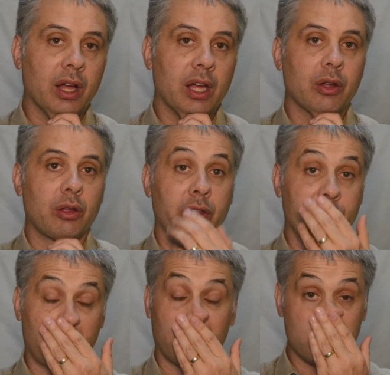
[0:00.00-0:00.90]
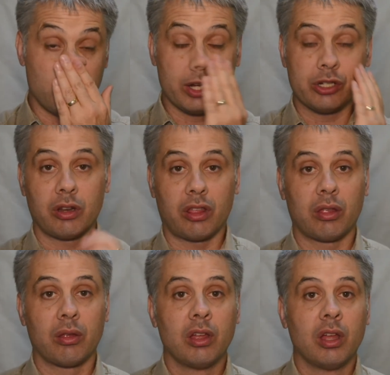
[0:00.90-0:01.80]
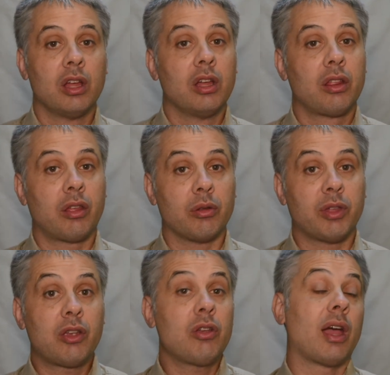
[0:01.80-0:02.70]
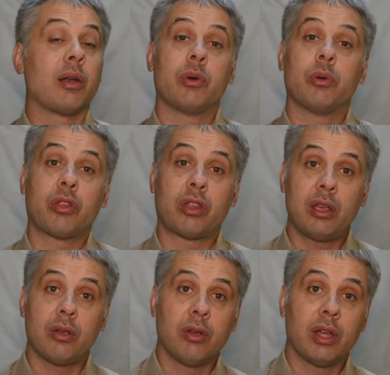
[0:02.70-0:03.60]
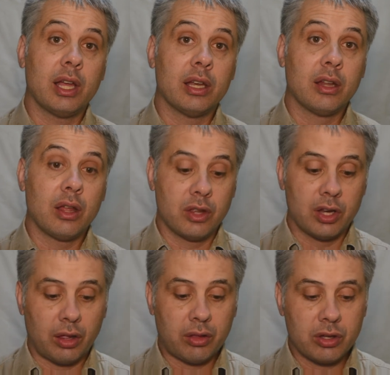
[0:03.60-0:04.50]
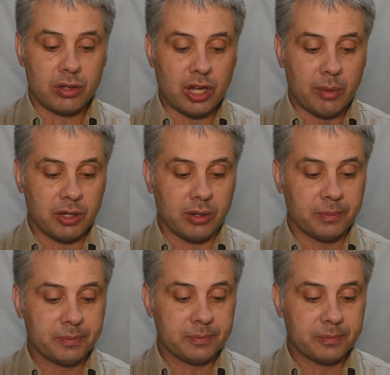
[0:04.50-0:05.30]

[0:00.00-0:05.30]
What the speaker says: in those different situations. So thank you, and we'll see you in the next chapter.